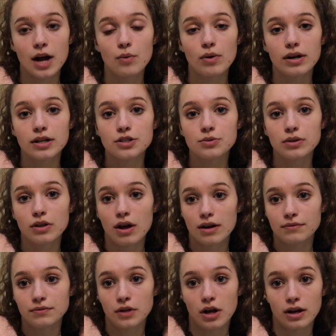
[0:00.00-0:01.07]
I want to do a lot
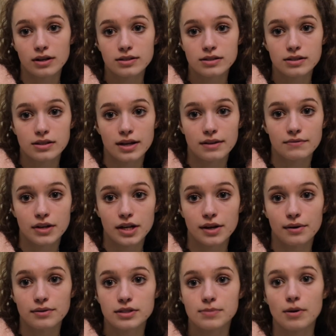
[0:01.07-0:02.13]
of vlogs and
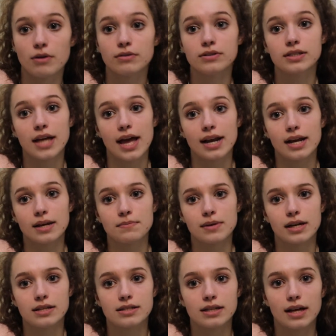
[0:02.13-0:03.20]
videos about skating
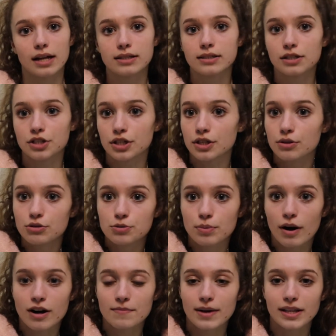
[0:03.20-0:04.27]
because that's such a huge
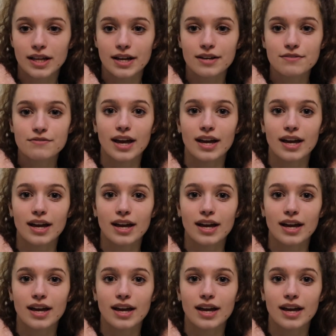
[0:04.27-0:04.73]
part of my life.